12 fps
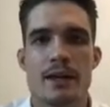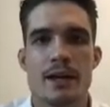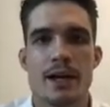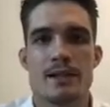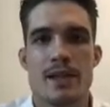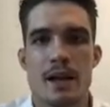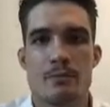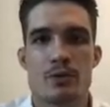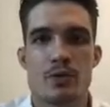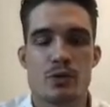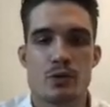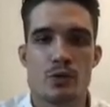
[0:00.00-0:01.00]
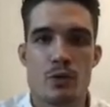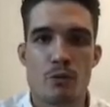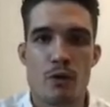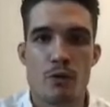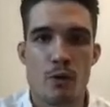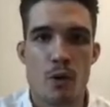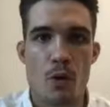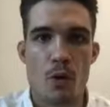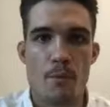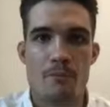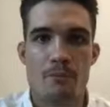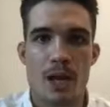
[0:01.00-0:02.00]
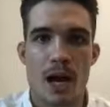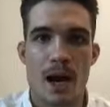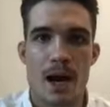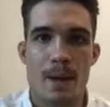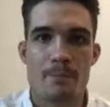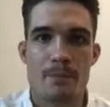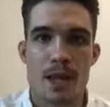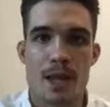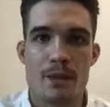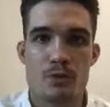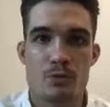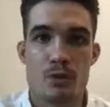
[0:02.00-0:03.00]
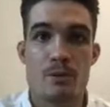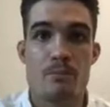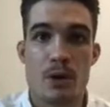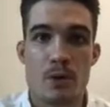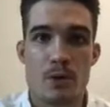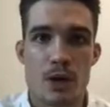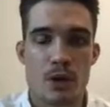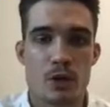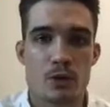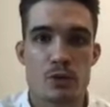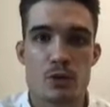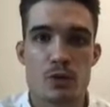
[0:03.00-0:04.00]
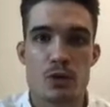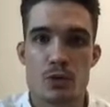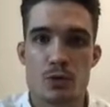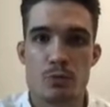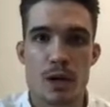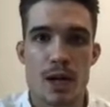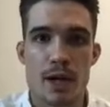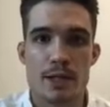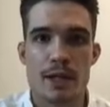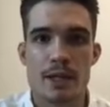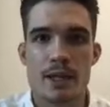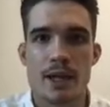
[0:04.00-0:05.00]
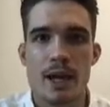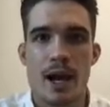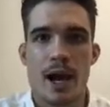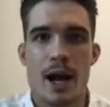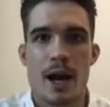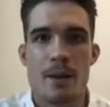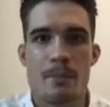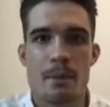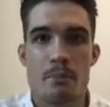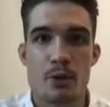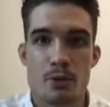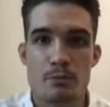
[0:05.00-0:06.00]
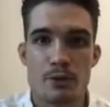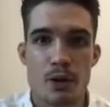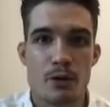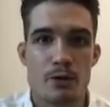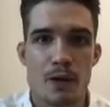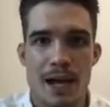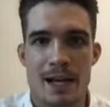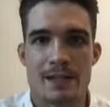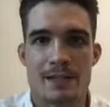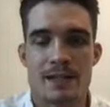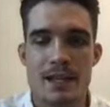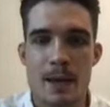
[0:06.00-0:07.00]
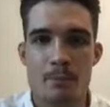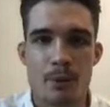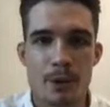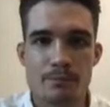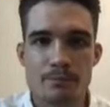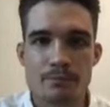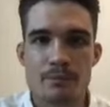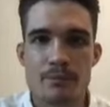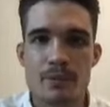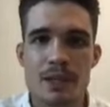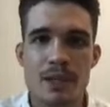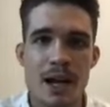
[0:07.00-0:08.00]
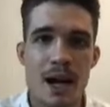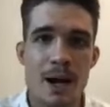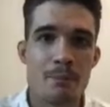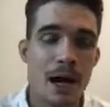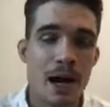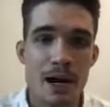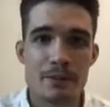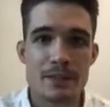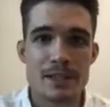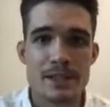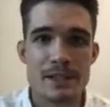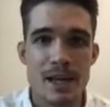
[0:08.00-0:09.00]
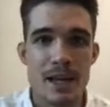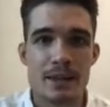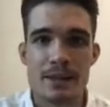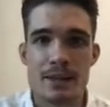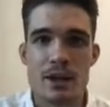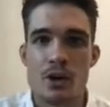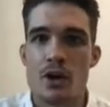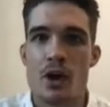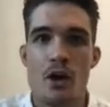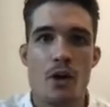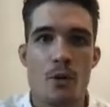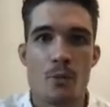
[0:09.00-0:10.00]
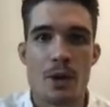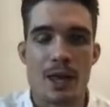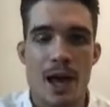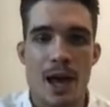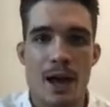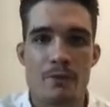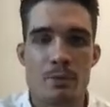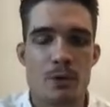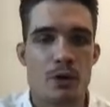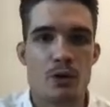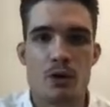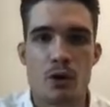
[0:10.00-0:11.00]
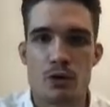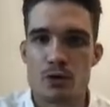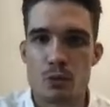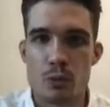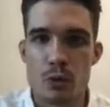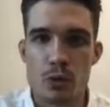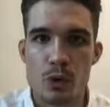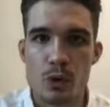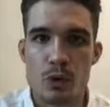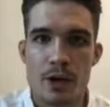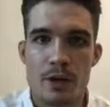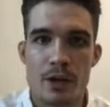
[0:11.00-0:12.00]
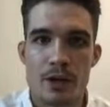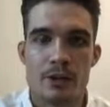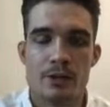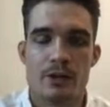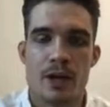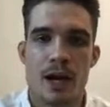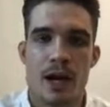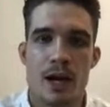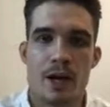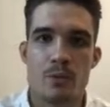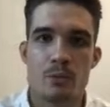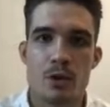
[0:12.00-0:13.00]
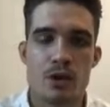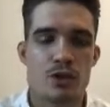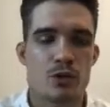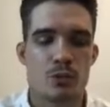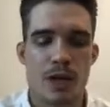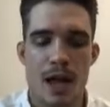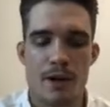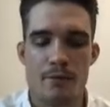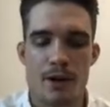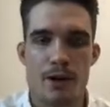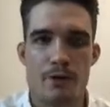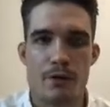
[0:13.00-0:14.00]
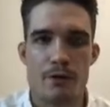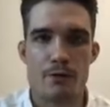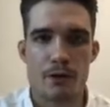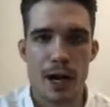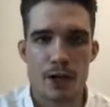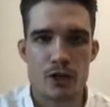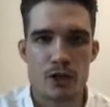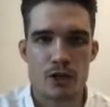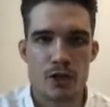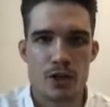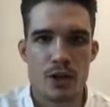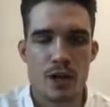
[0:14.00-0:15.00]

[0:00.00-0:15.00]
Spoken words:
attempts to reform and rebuild a constitutional monarchy and put himself as the emperor. After his death, we have the period known as the warlord era, in which we have a very fractured